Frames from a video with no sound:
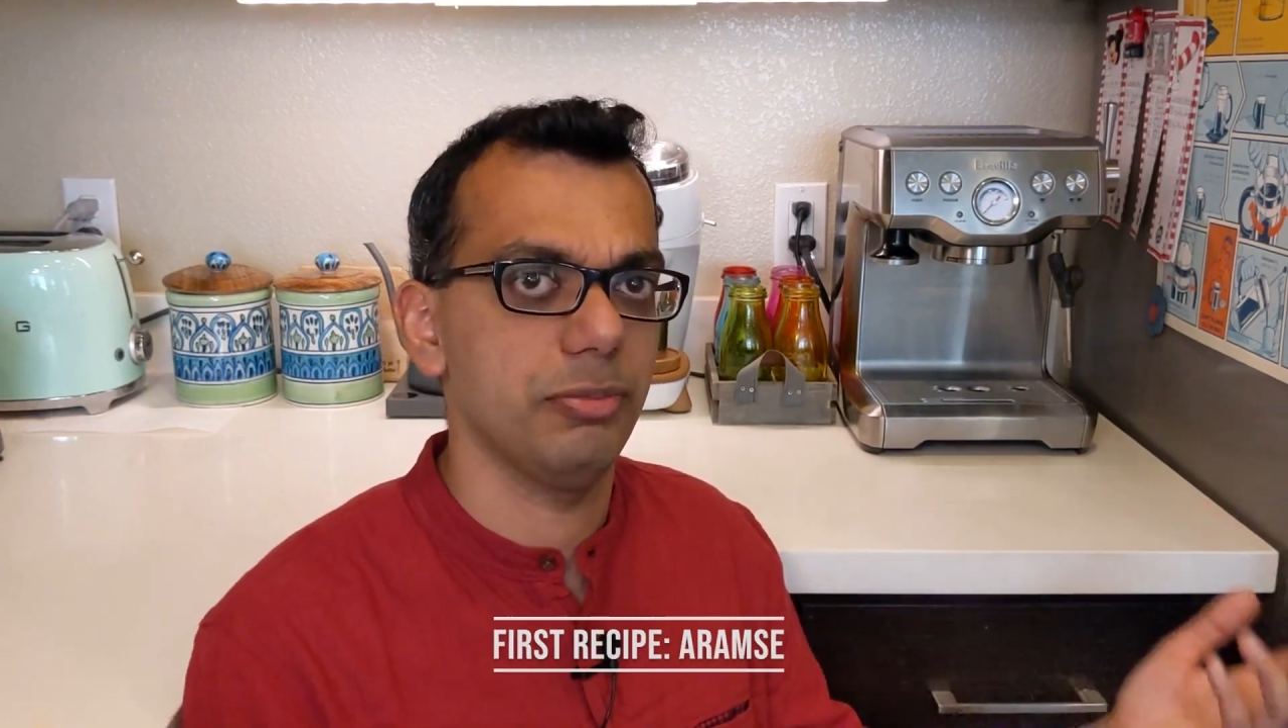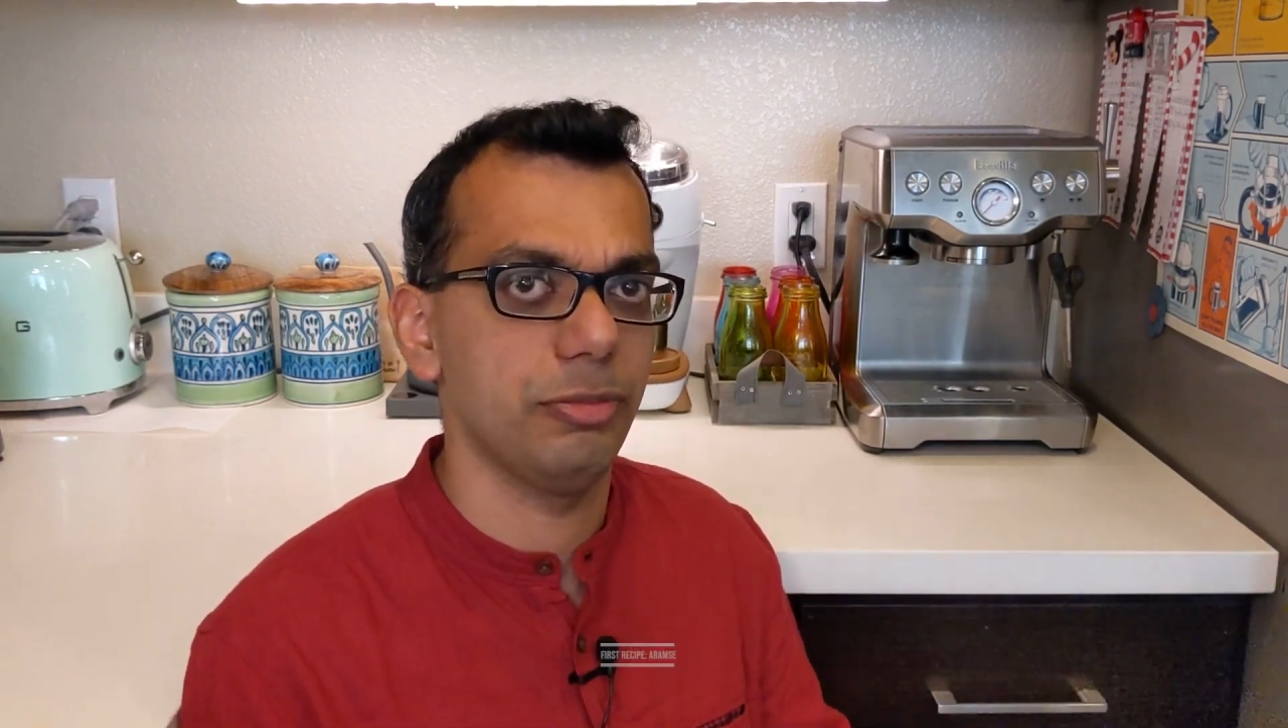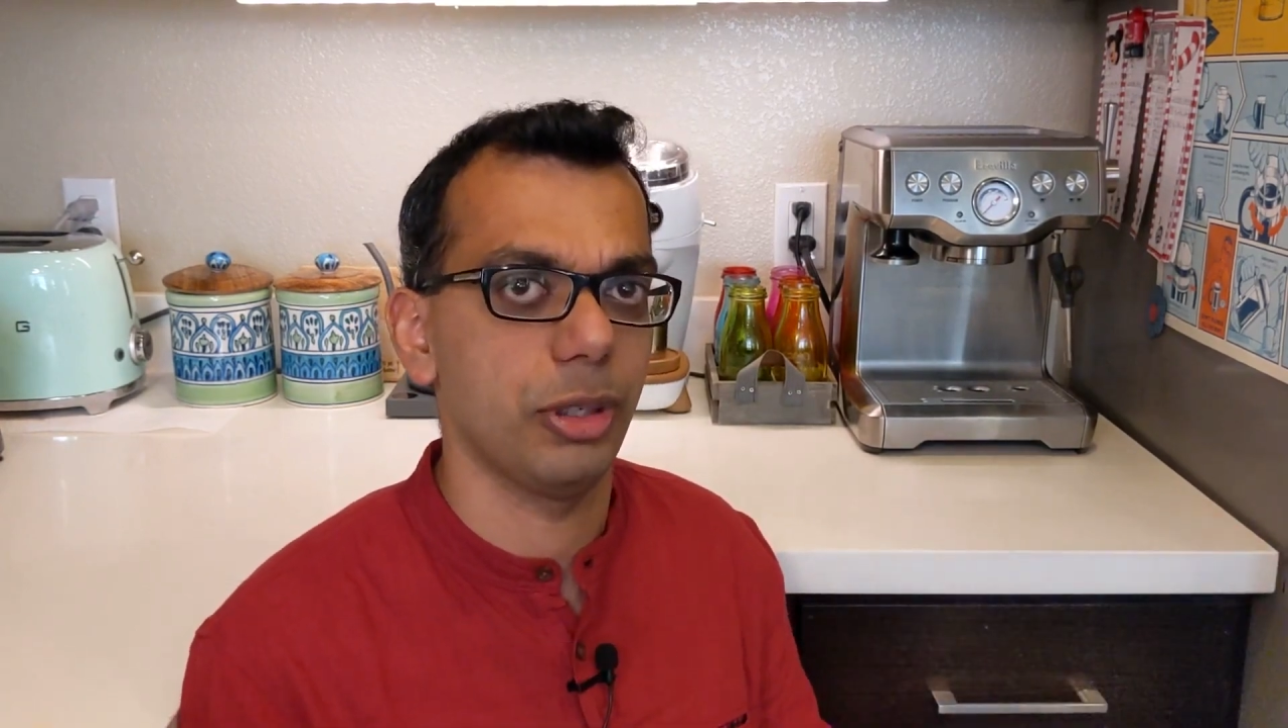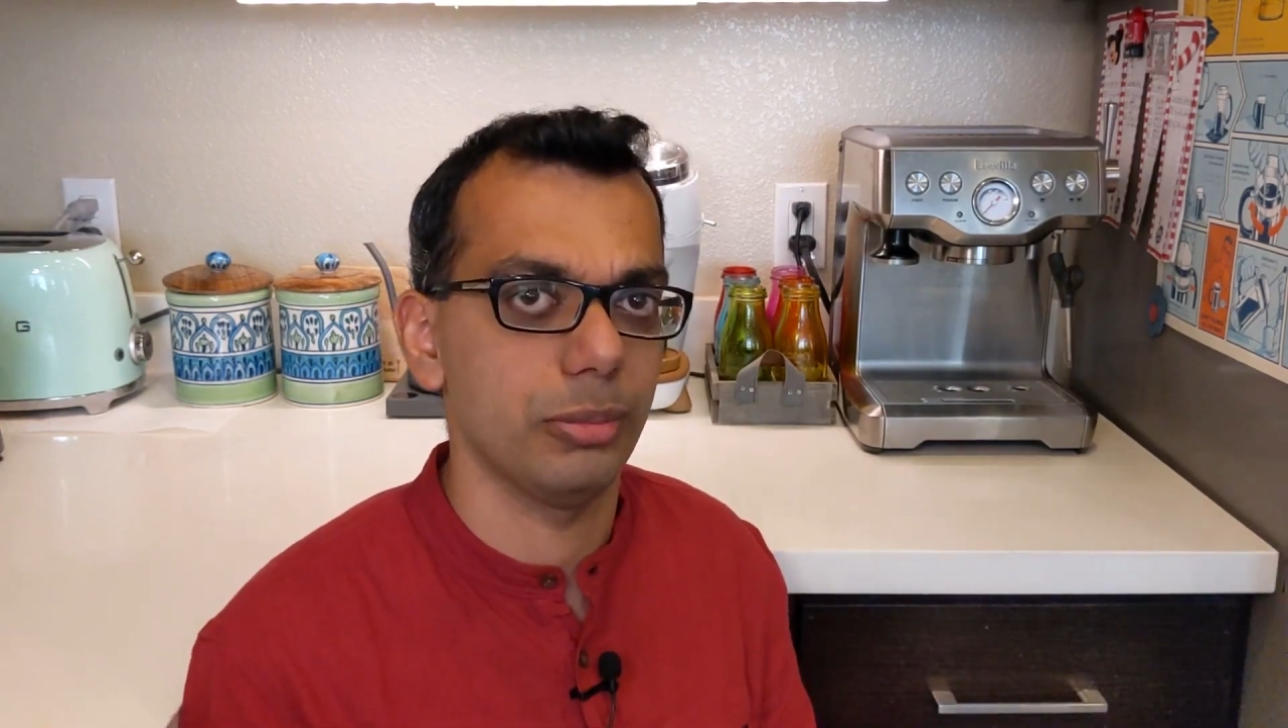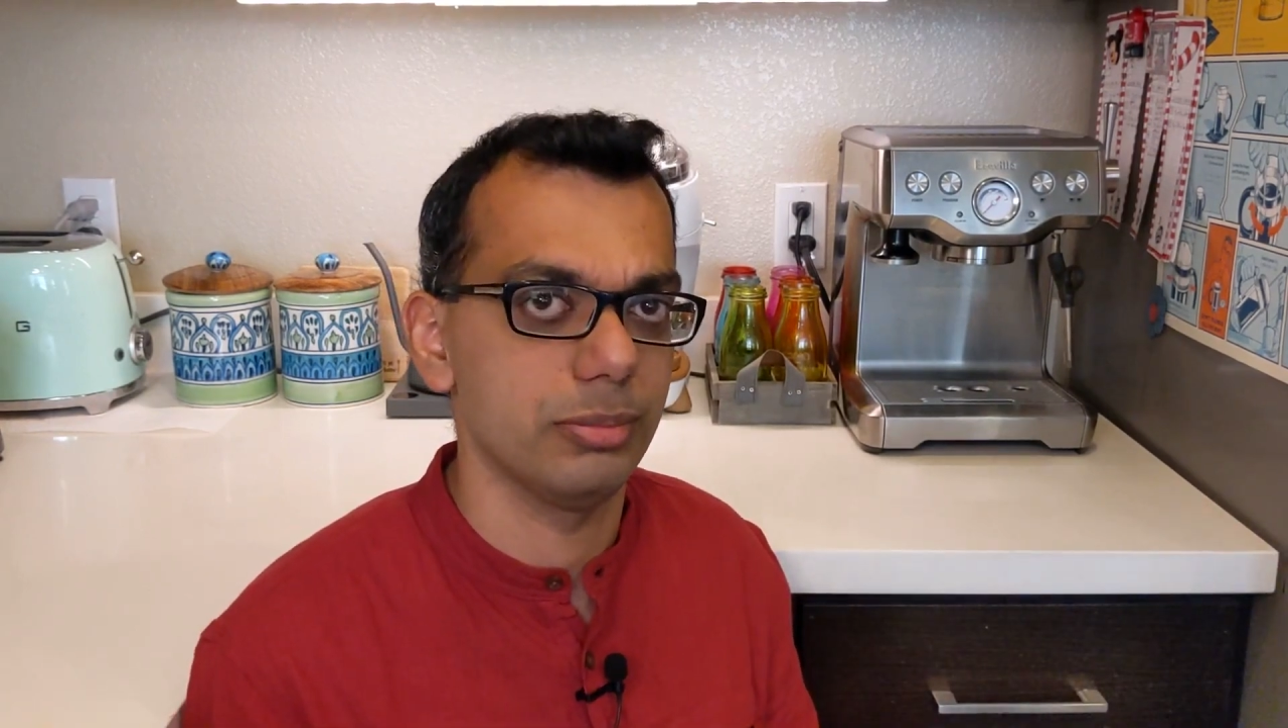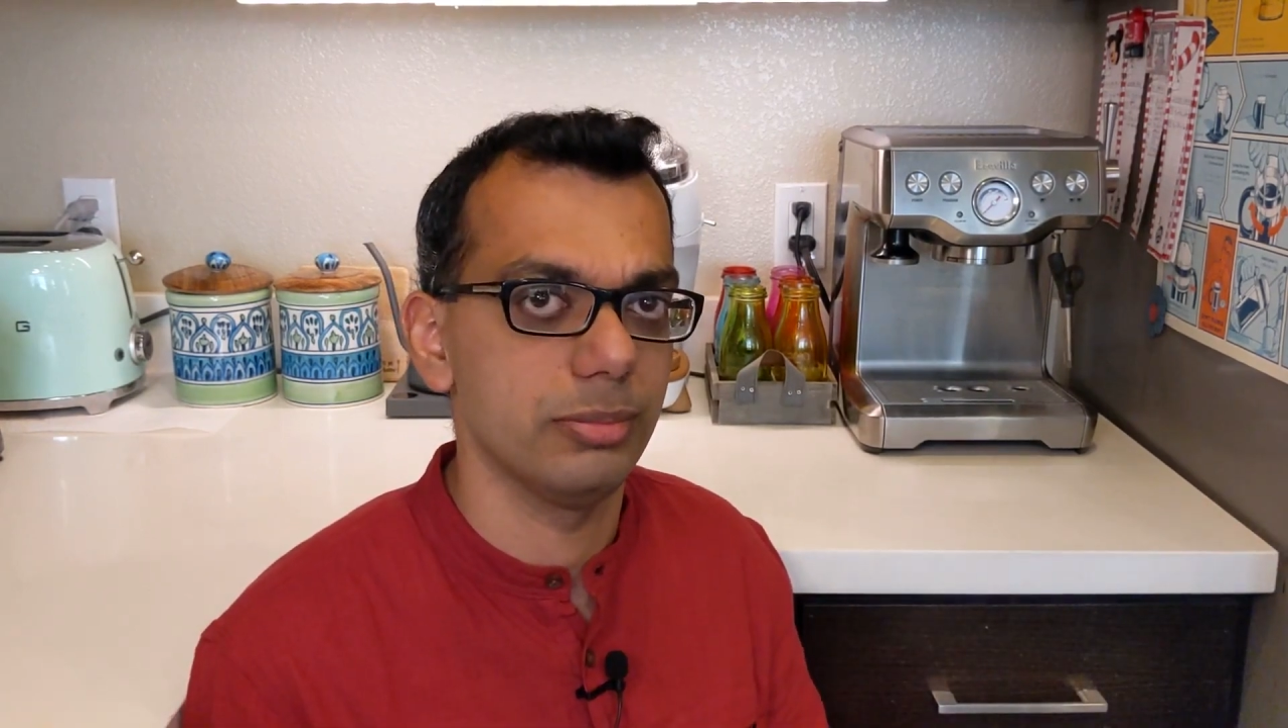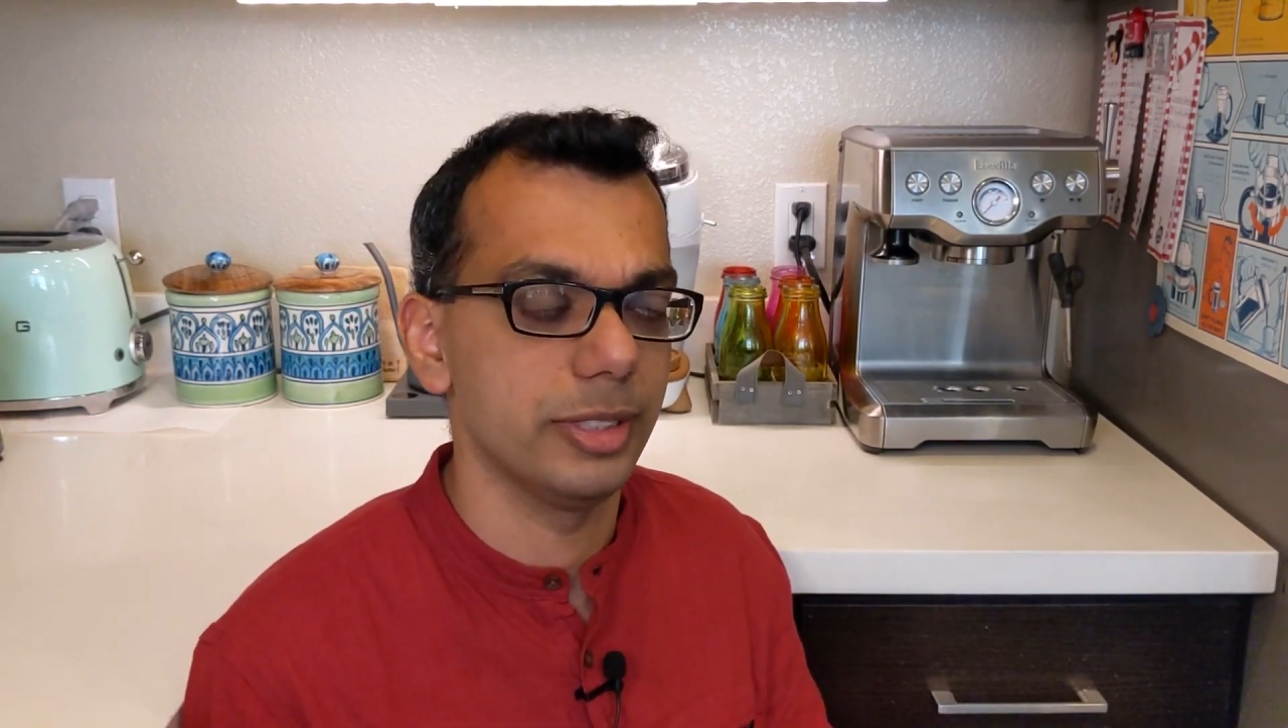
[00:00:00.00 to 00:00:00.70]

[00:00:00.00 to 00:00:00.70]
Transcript: from